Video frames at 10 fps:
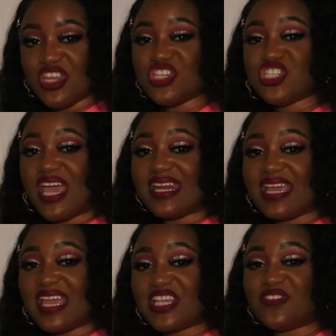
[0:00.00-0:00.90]
The
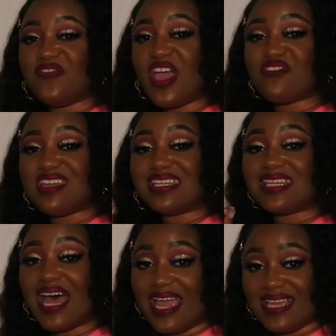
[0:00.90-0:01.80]
shedding is very
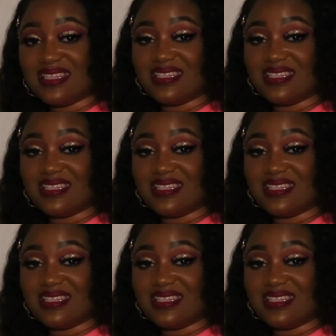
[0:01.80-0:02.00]
light,